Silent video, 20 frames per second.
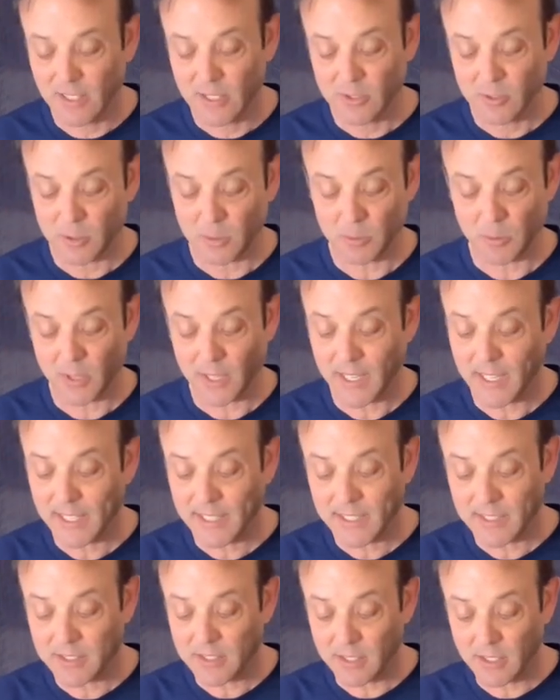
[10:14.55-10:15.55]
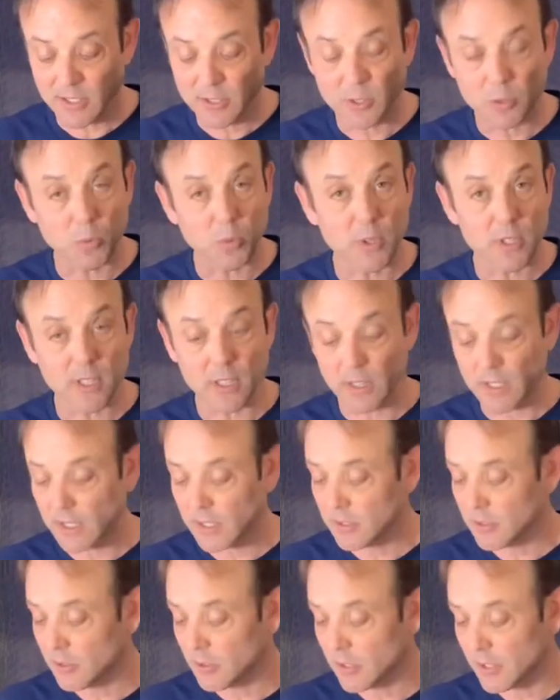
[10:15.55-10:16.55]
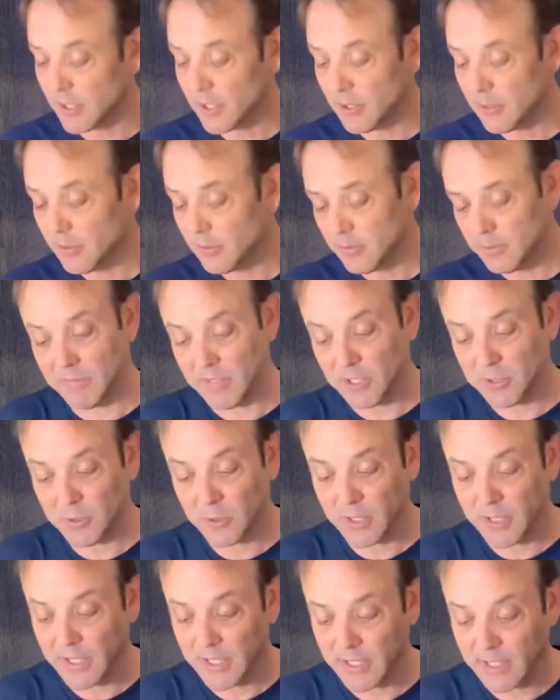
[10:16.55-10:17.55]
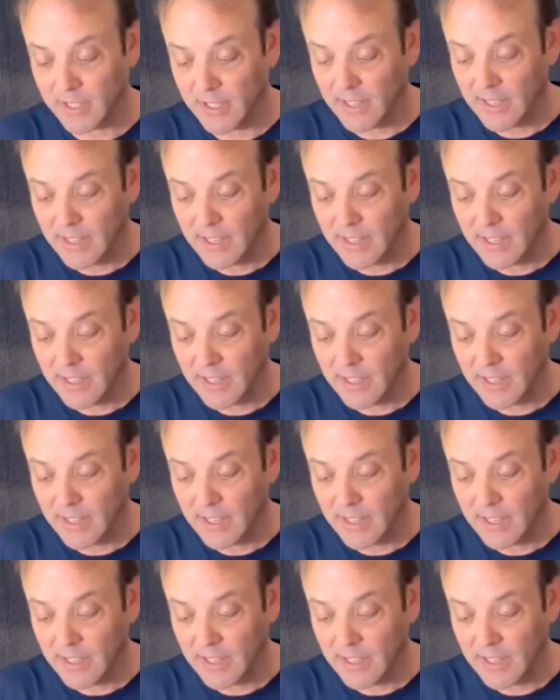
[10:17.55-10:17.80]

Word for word: So I'm gonna hide this under where the lugs are gonna go. That's really it.